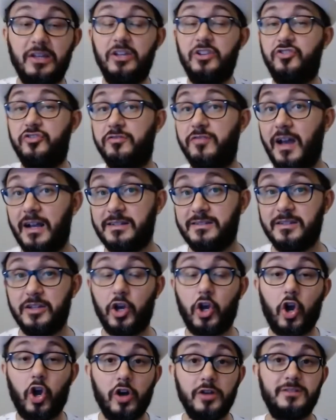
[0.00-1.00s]
Each vaccine
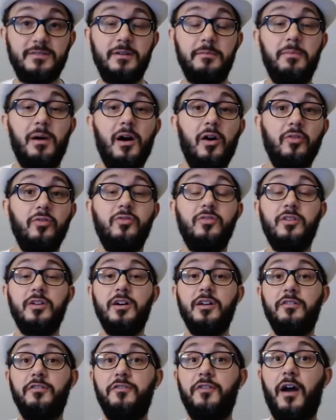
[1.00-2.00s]
costs about
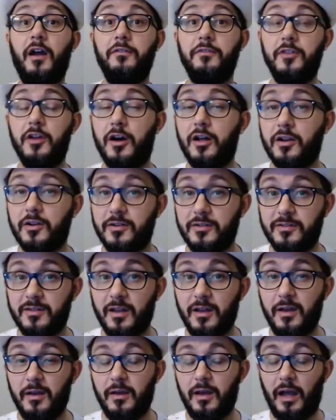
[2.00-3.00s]
$35.
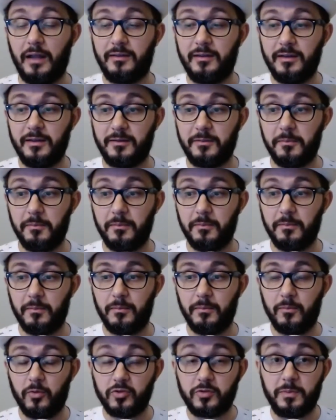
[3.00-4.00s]
I think
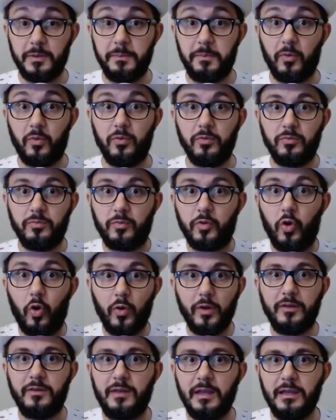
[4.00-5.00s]
most people would go
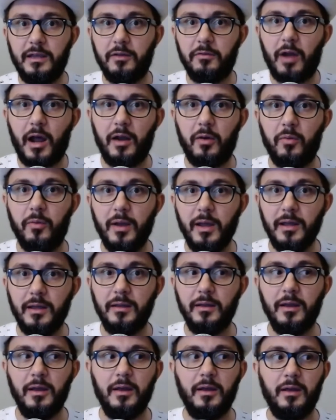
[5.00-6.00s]
and take it right
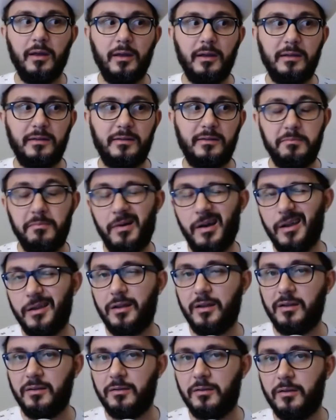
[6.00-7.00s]
away. It's
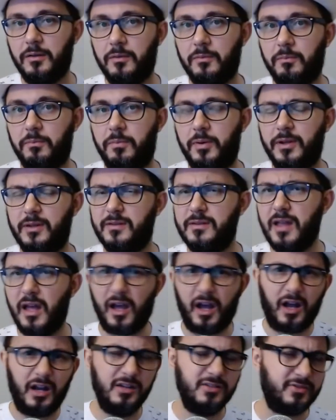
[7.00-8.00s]
money, but it's not
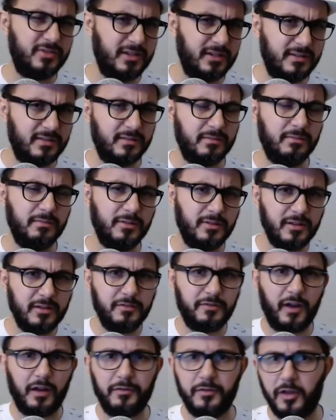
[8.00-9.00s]
hundreds,
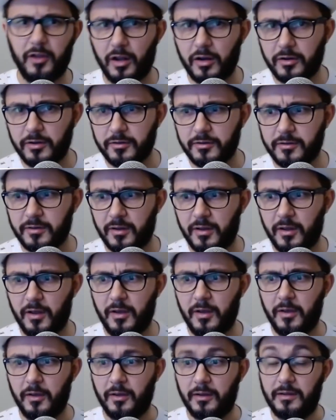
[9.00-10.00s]
$35.
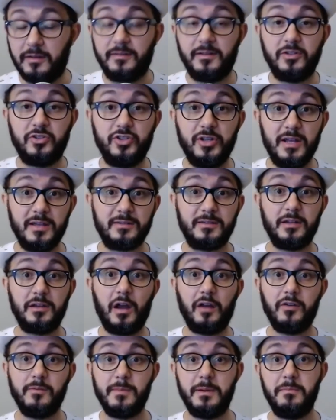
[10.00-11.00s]
There is a chance the
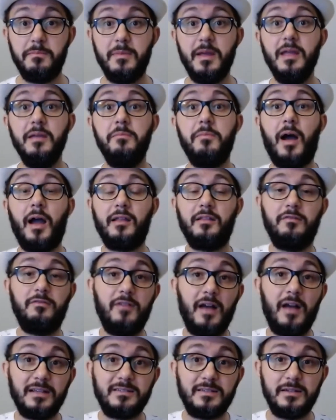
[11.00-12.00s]
government may buy the
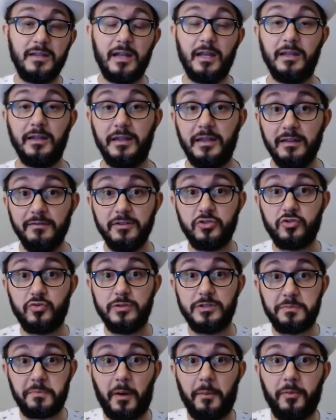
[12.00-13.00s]
vaccine and give it to
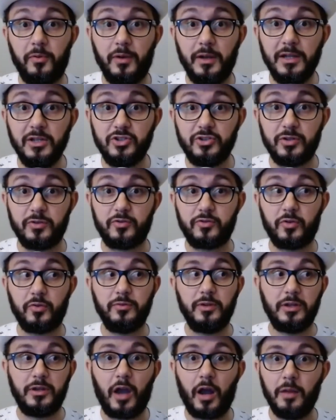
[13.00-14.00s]
its population so
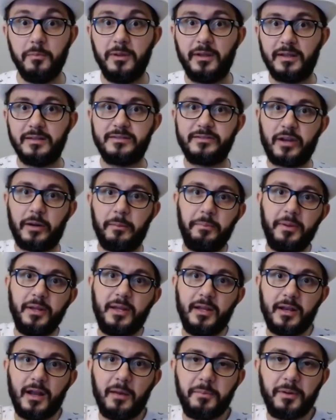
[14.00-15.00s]
the economy can start
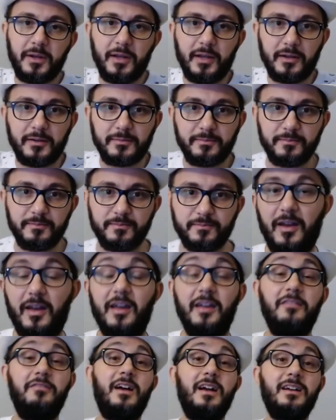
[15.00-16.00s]
picking up again.
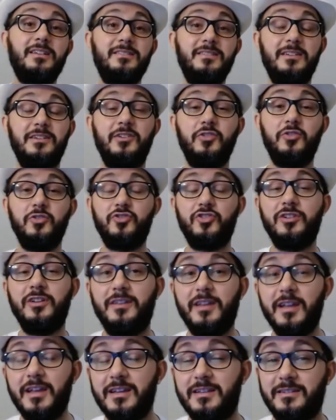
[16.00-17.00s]
A vaccine usually
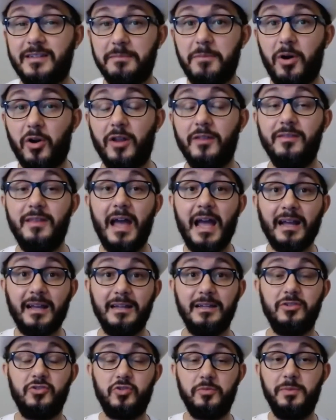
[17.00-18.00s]
takes about a
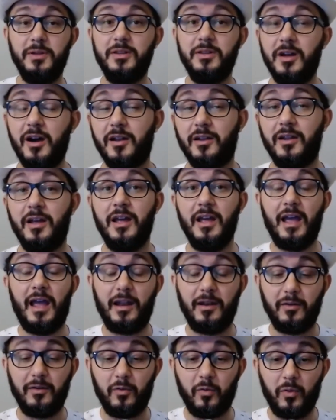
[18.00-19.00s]
decade to be done,
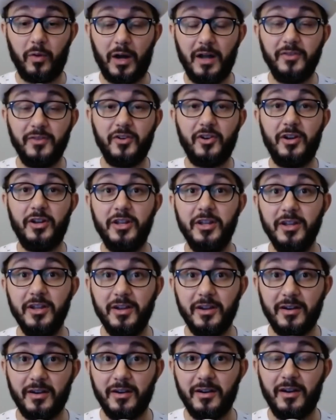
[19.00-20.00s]
and under a
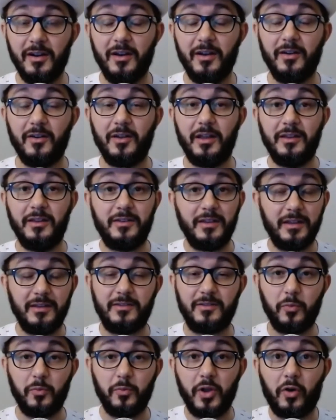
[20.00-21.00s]
year,
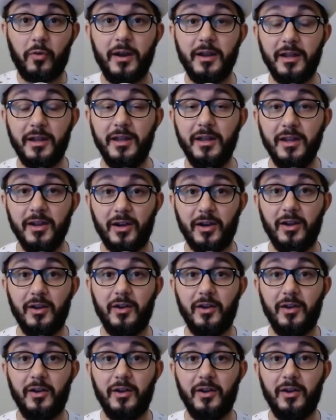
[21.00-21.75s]
we're already here.